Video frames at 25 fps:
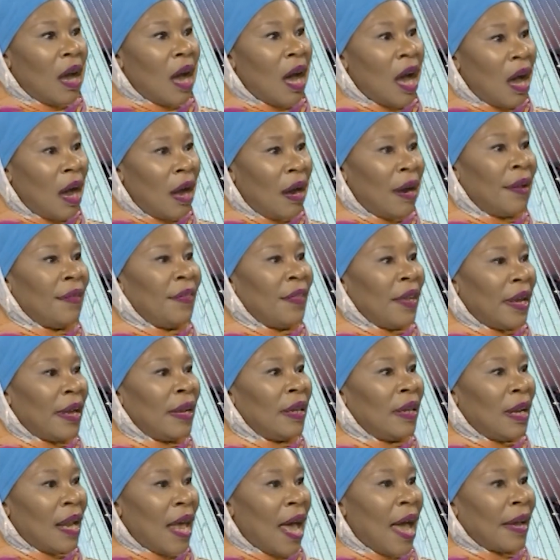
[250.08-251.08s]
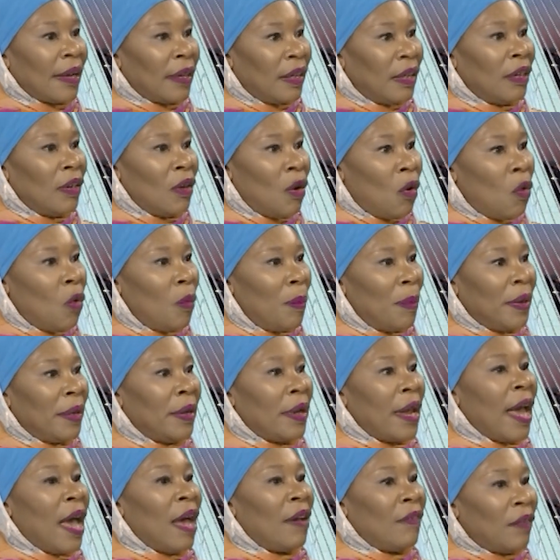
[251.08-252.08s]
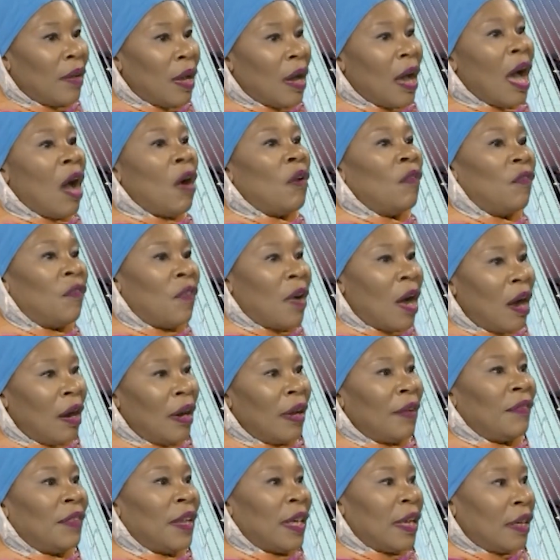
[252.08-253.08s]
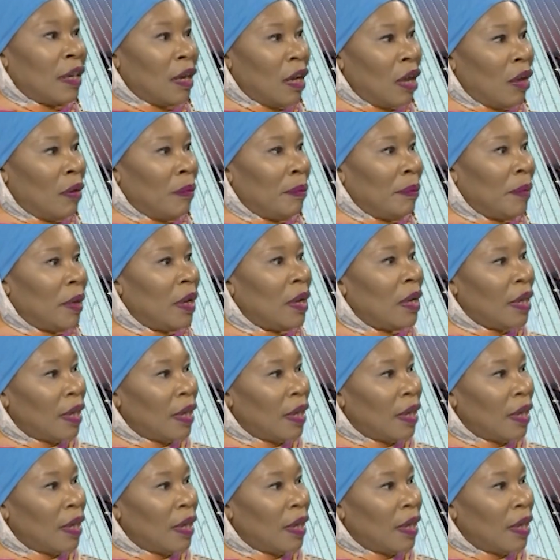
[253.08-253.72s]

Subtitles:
are they lacking hope, and how far have they come